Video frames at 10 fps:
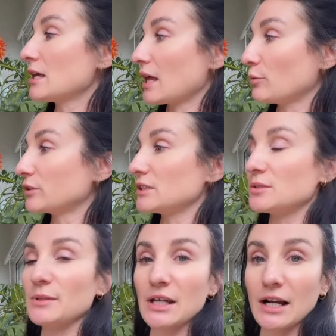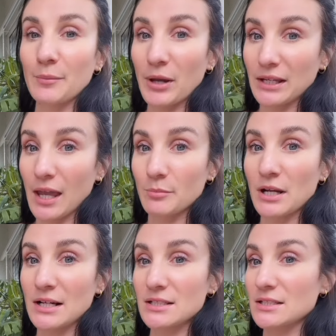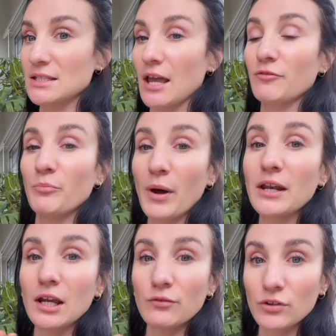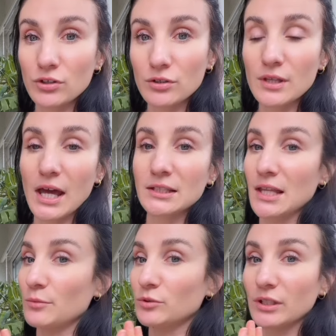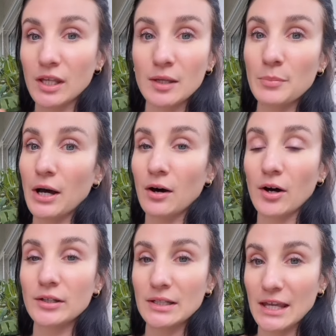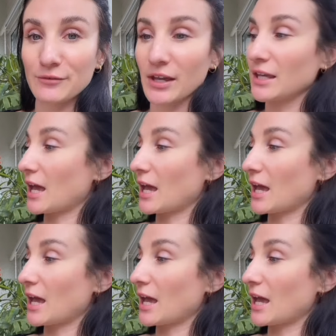They will need to be dug up and kept nice and safe. But if you do that, they will keep on giving